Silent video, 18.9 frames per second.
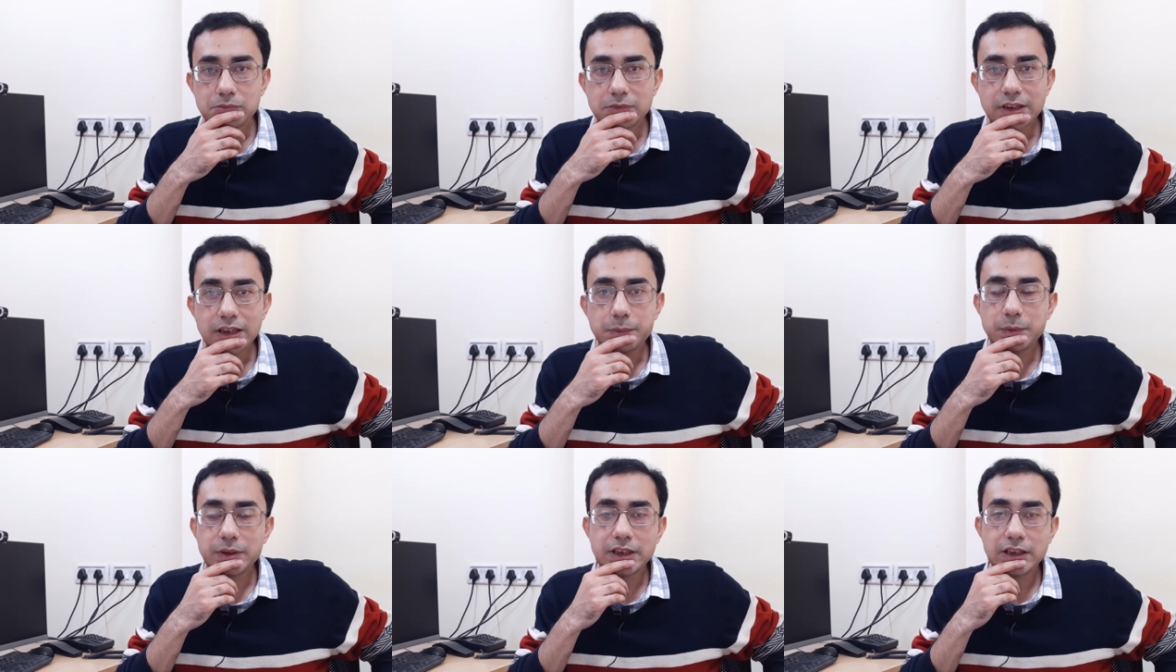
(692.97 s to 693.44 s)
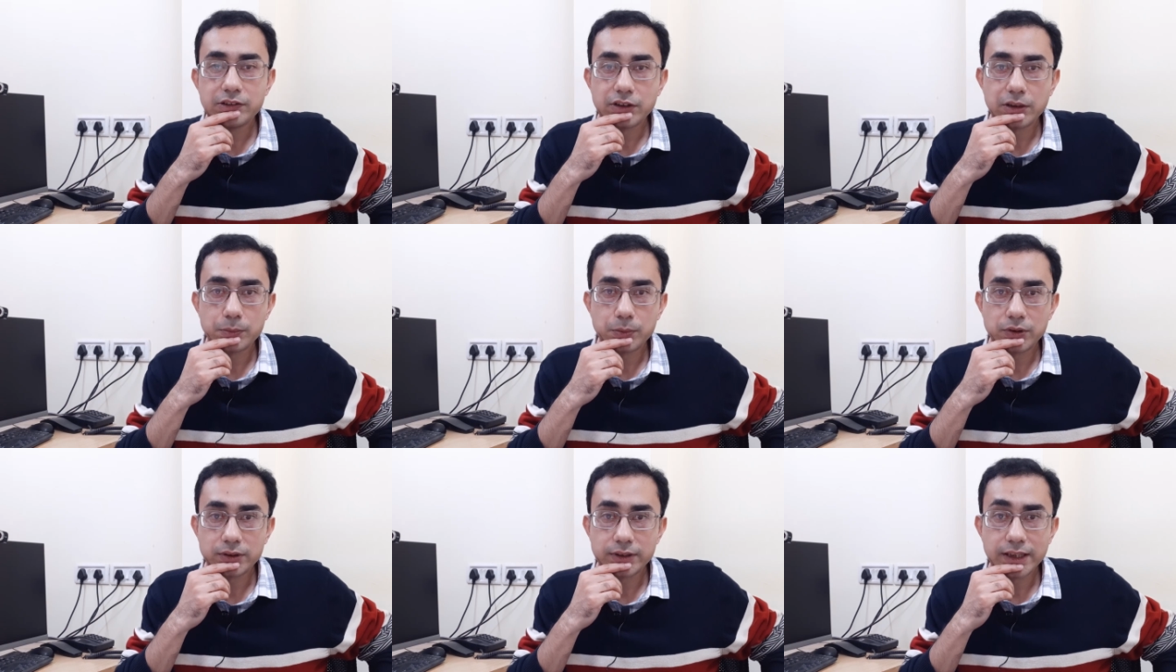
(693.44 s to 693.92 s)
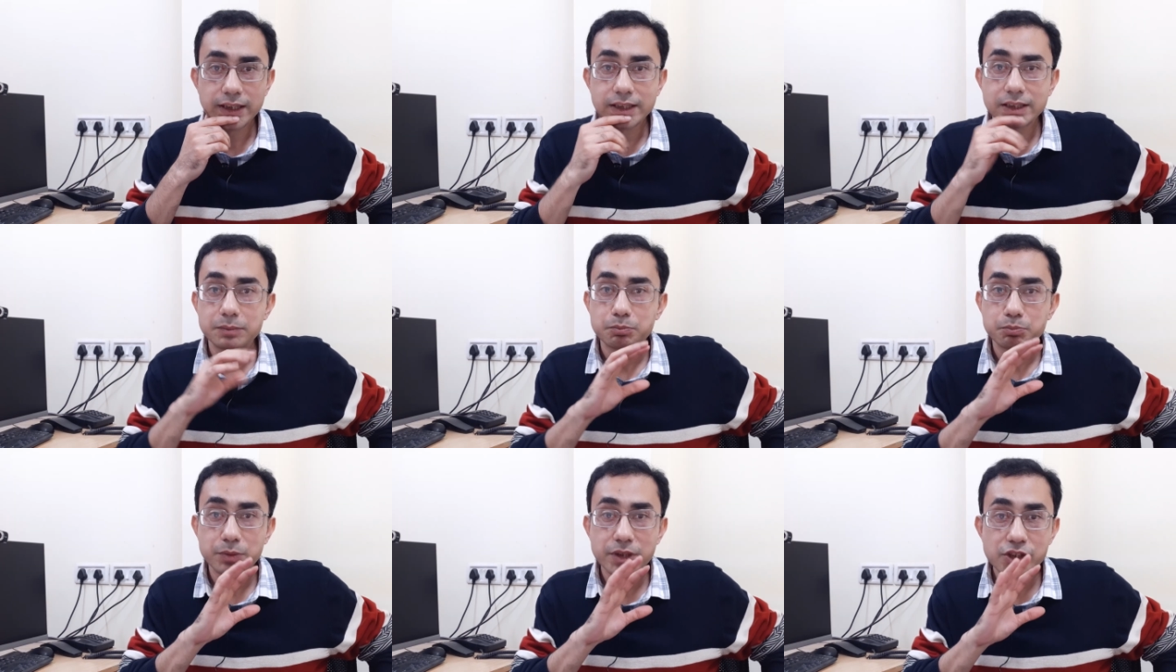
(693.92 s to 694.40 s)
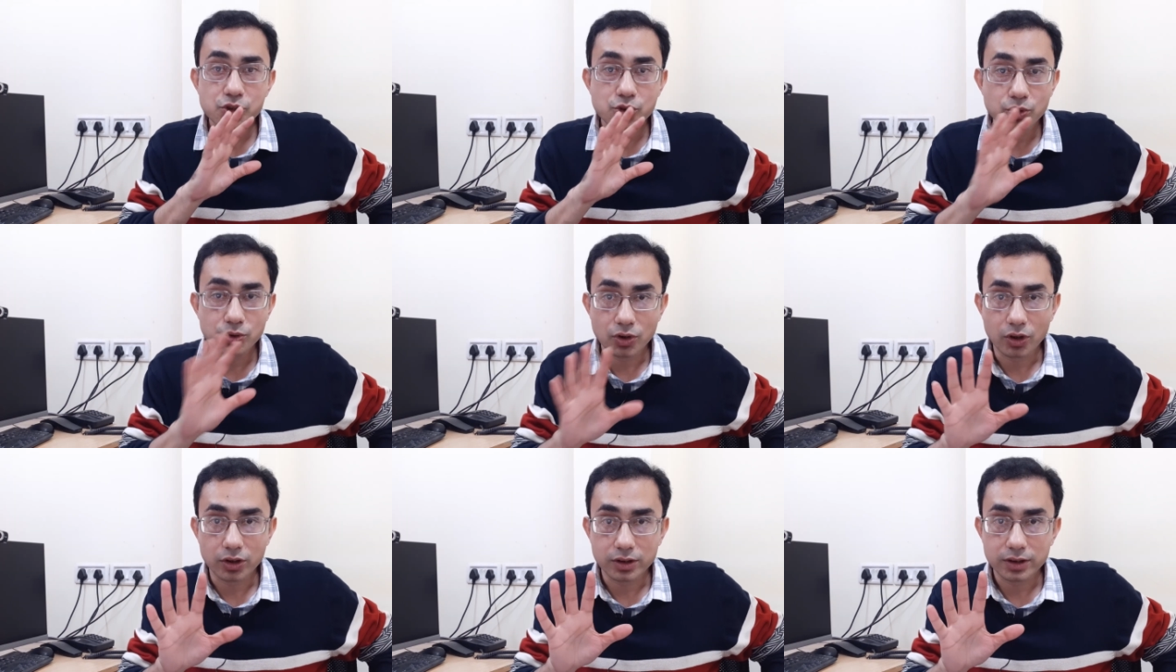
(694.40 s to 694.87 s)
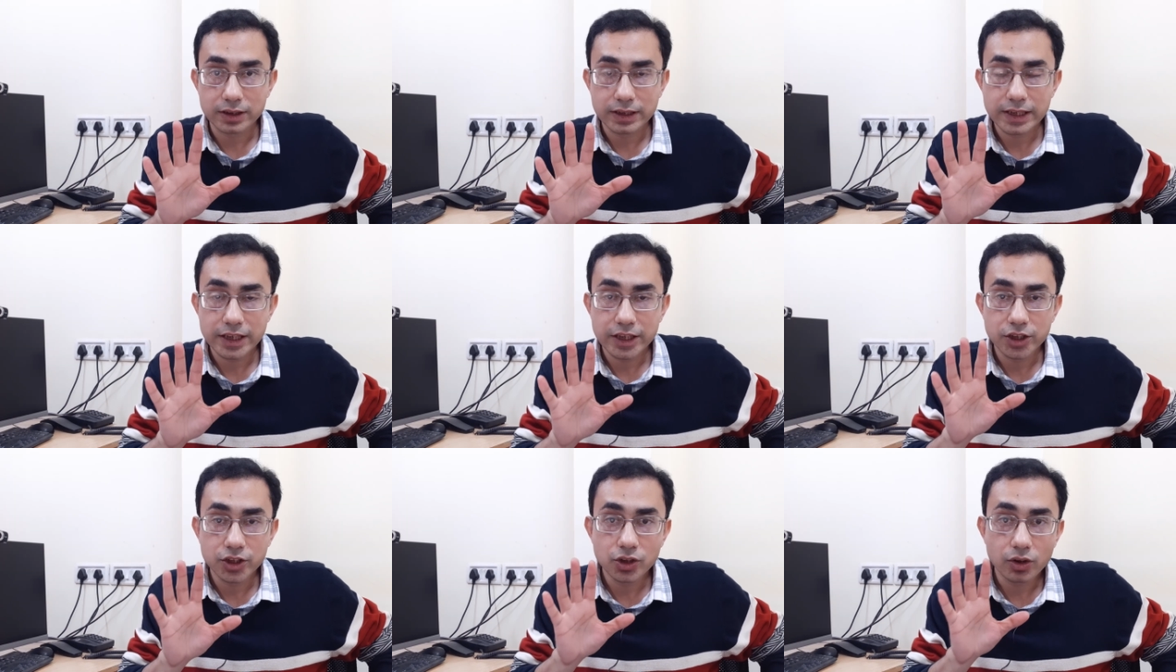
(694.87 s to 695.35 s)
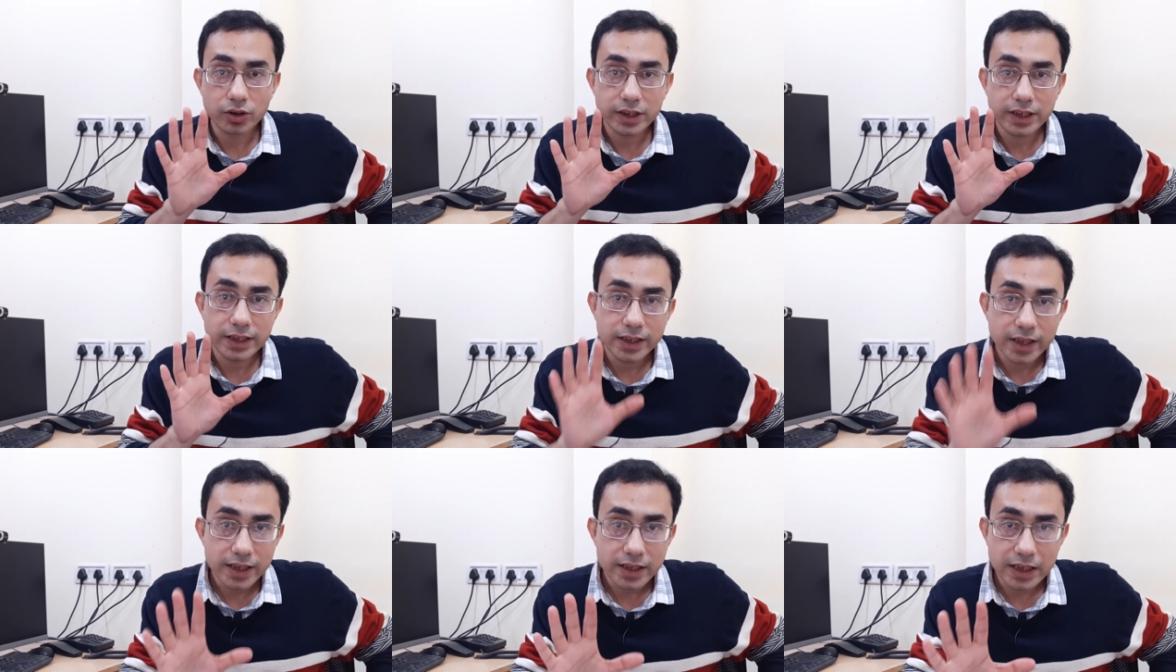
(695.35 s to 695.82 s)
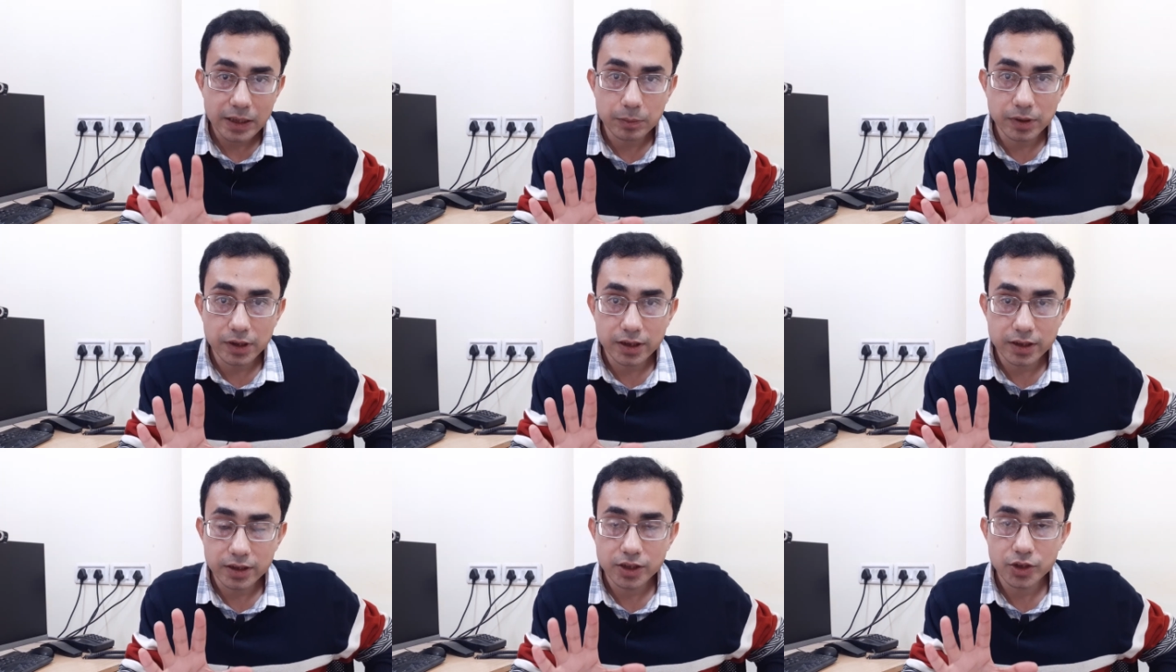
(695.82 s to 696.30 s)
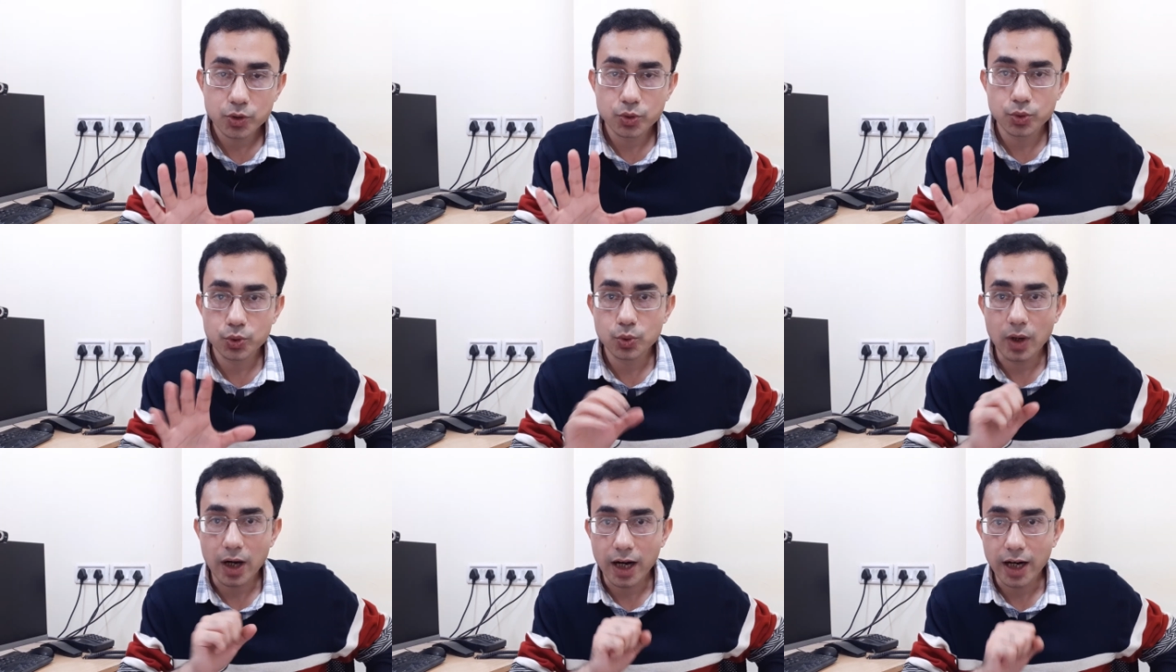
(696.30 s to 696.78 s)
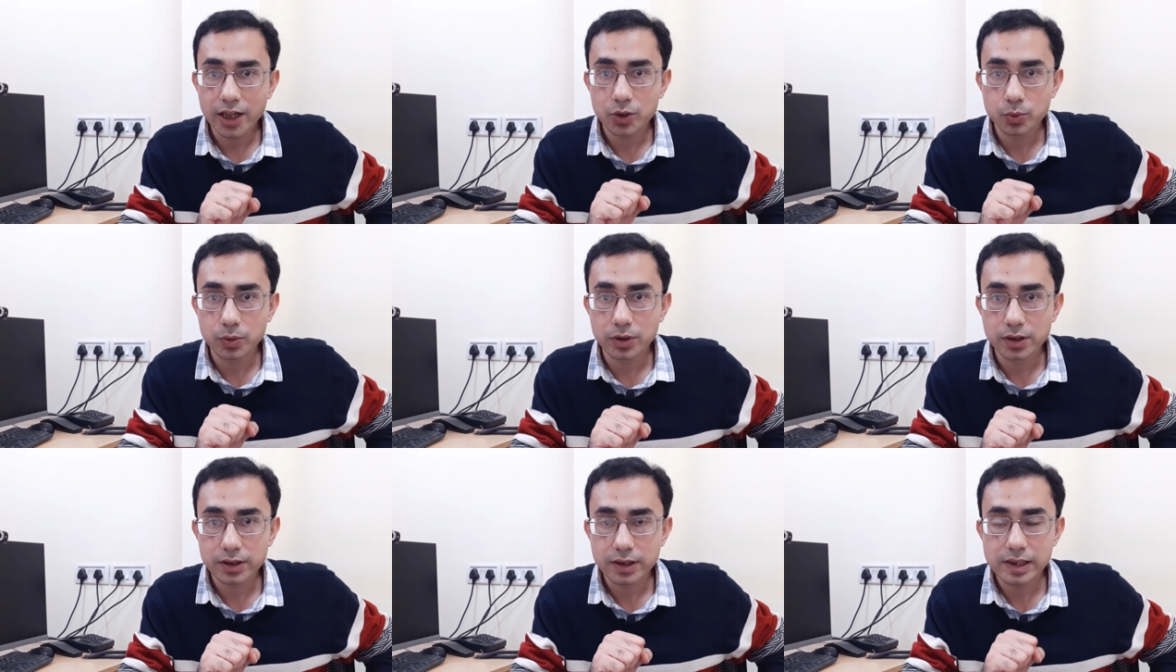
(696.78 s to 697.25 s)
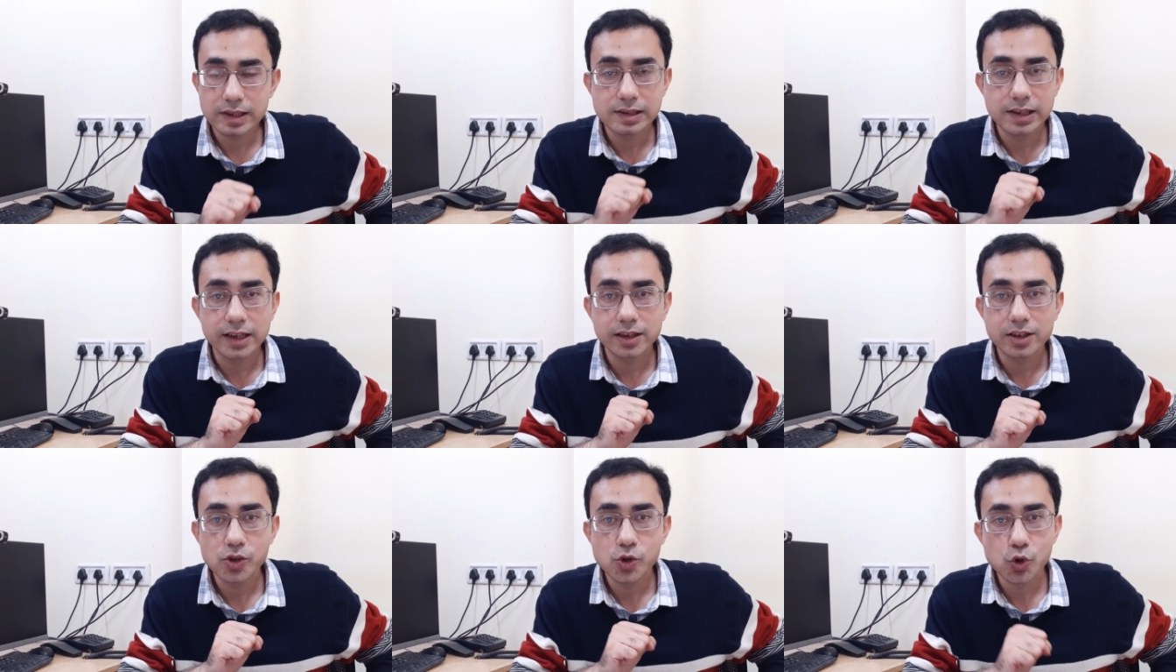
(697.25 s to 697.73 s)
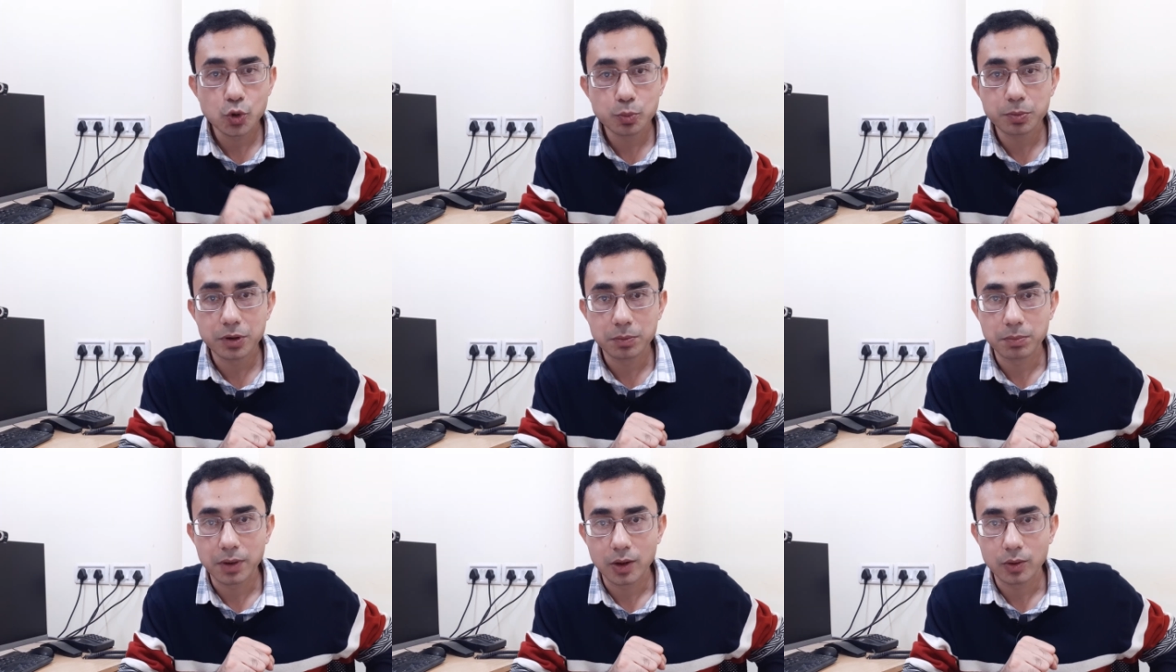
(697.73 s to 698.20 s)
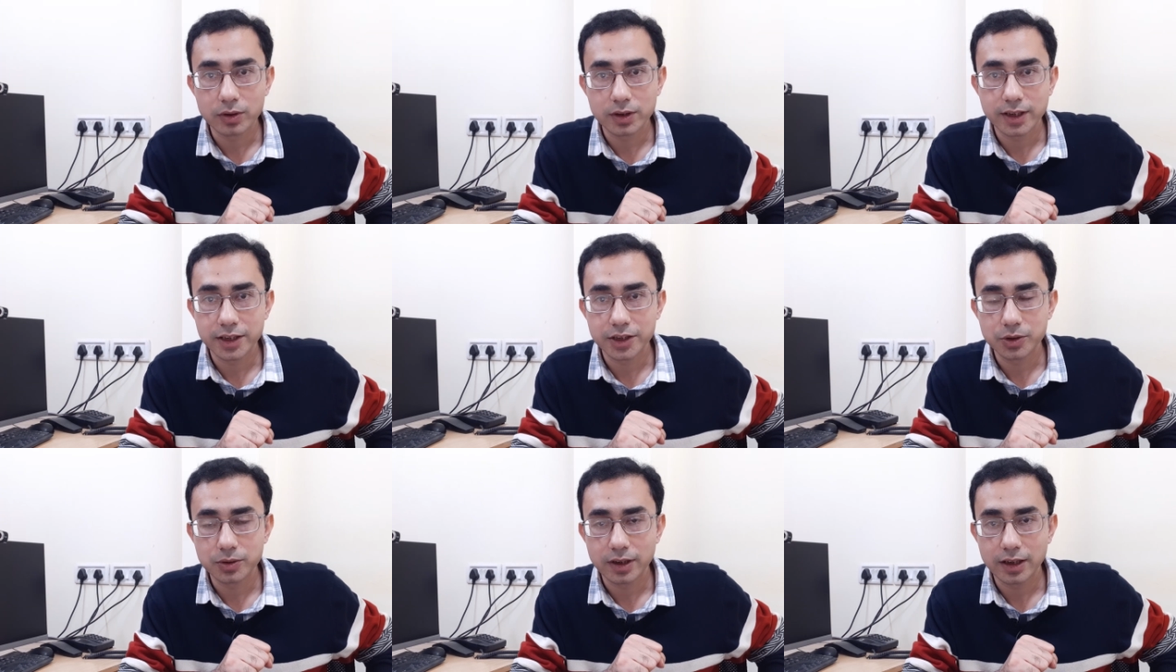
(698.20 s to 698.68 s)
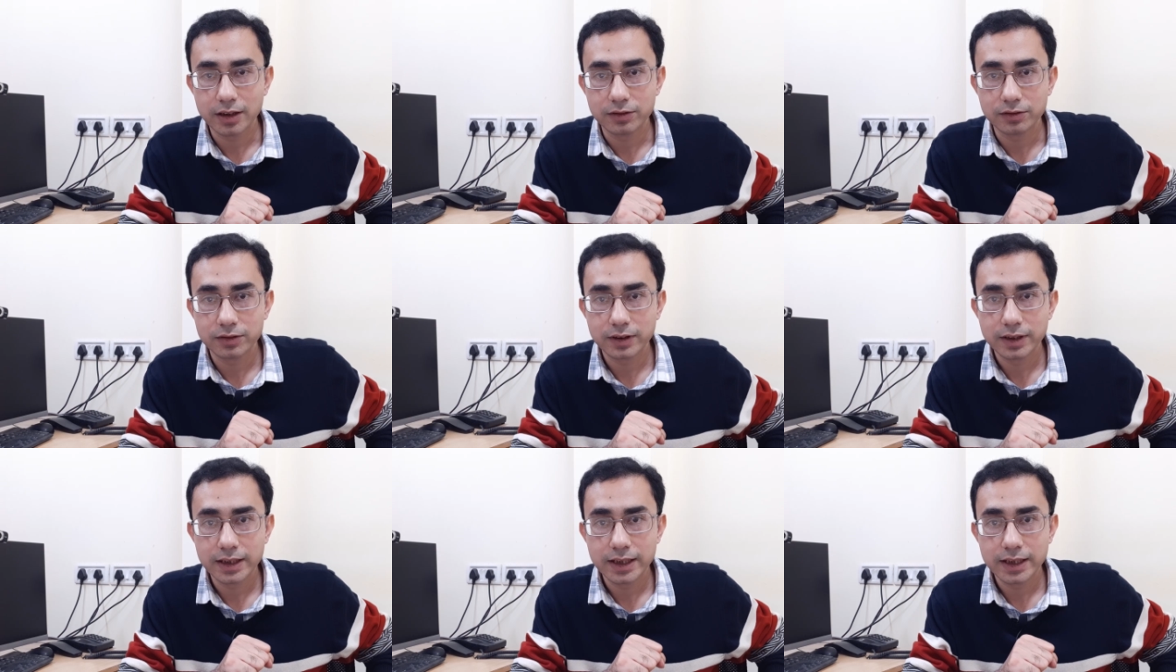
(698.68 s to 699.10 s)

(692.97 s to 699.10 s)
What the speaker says: Let me give up on that. Please do not. Your innate ability to do hard work is like a superpower that you have.